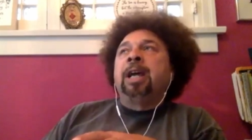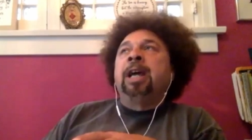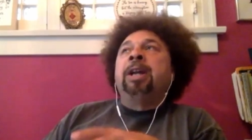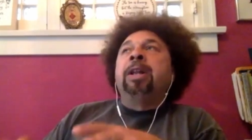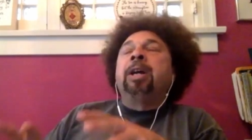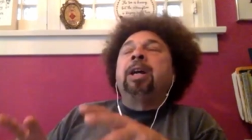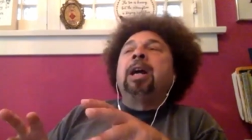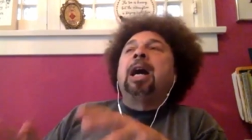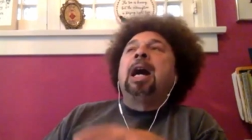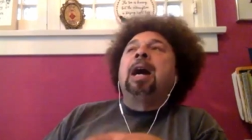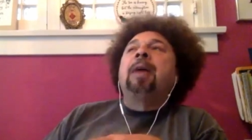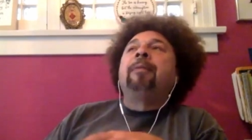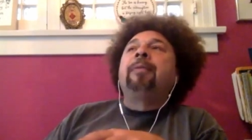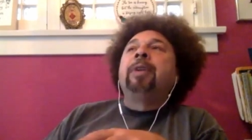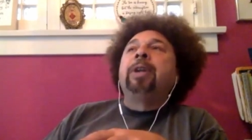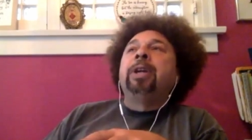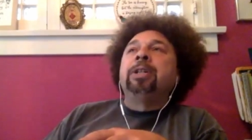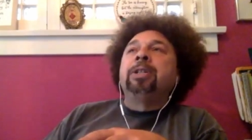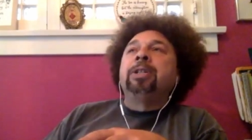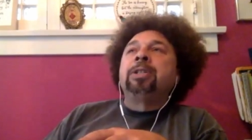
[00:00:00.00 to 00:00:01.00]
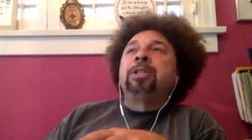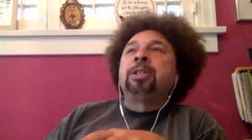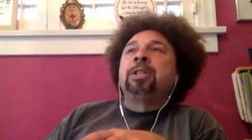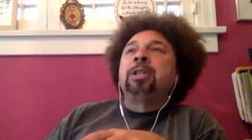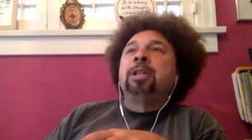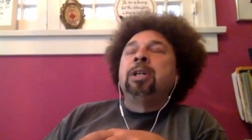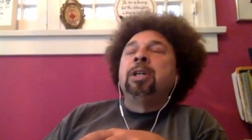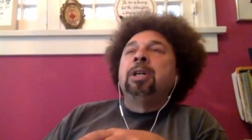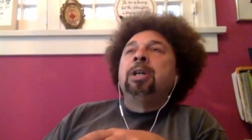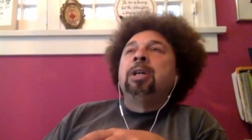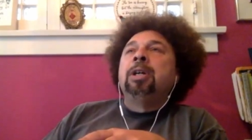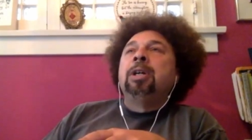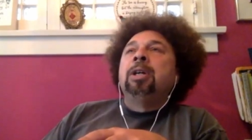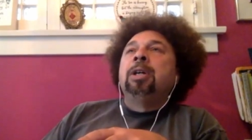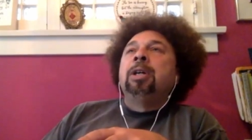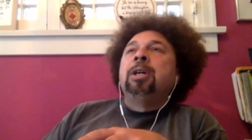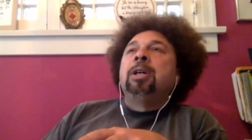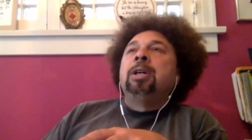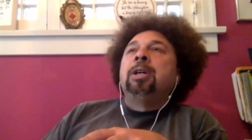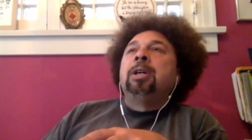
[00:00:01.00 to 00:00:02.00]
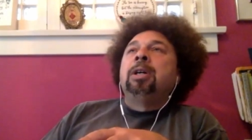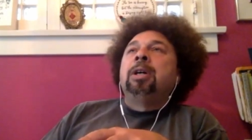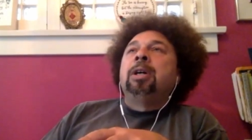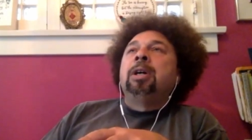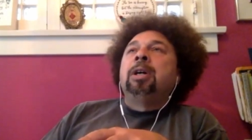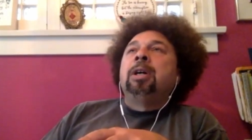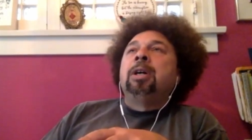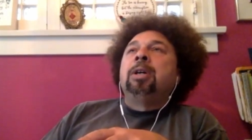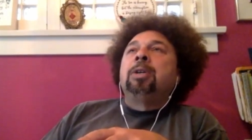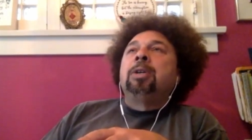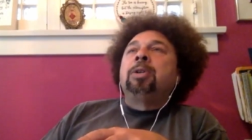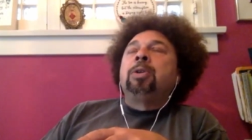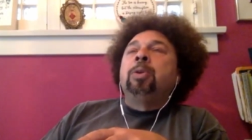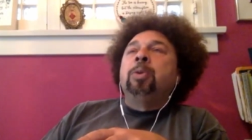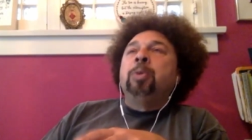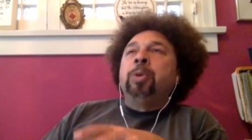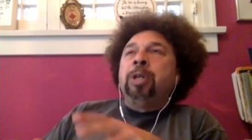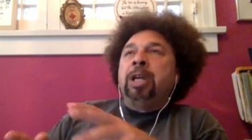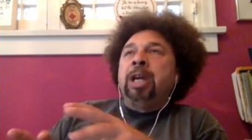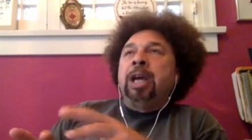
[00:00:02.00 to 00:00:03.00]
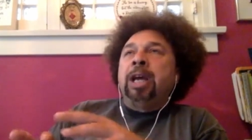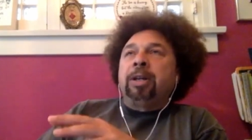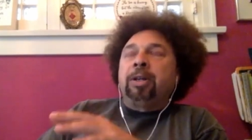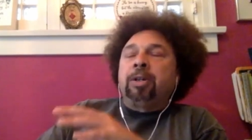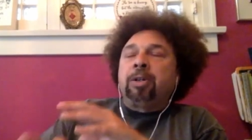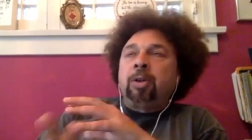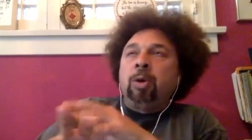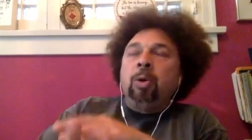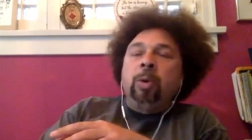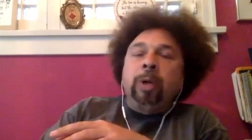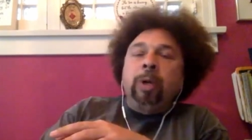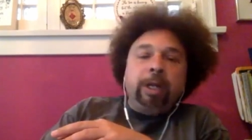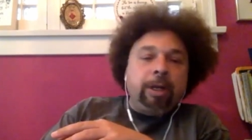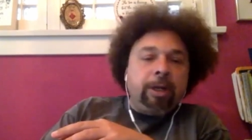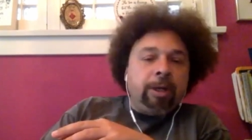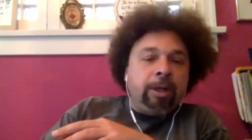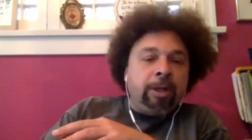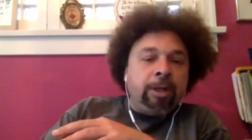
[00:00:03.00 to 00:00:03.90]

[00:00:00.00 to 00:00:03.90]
and the confidence to get to it